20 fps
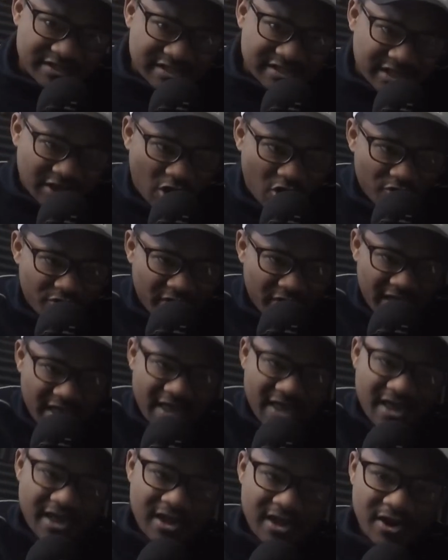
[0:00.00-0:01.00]
all the
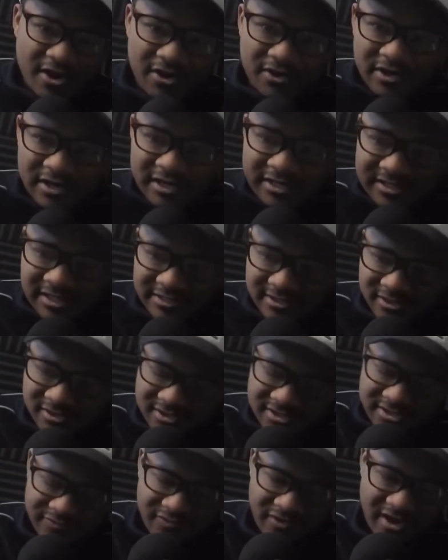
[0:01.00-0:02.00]
air, it's like there's
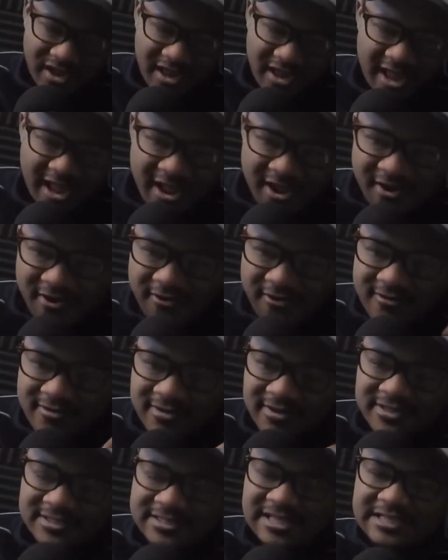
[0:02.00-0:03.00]
different air, and then
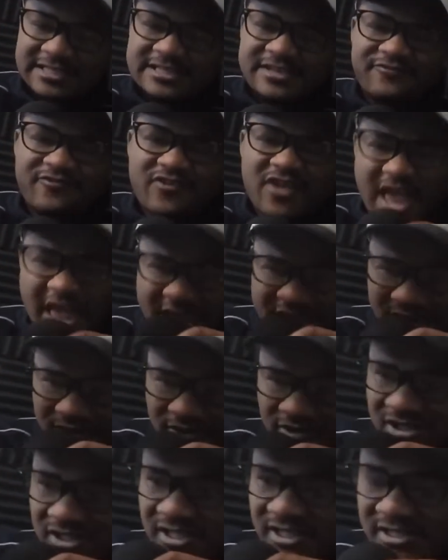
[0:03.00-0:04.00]
like different
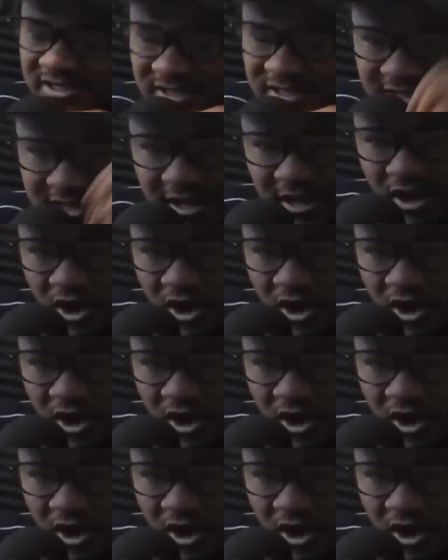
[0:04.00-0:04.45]
energies, just like